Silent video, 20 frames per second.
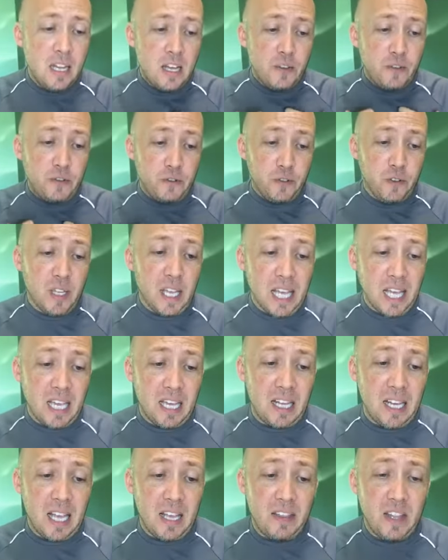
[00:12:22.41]

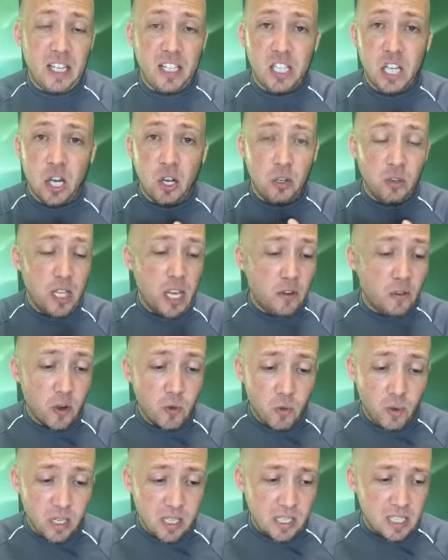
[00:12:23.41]
fled and they told
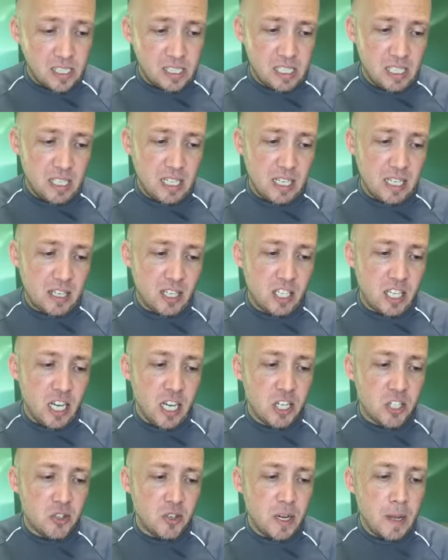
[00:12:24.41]
everyone in the city and the
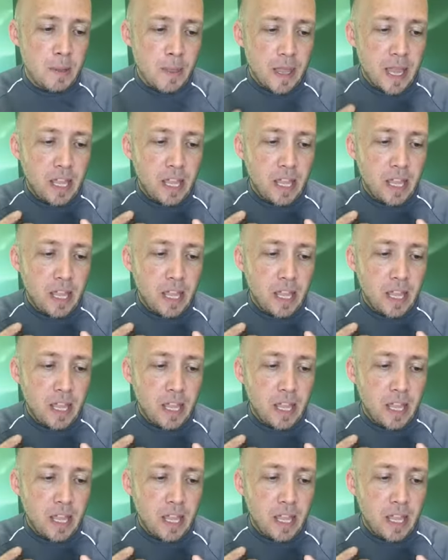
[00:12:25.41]
country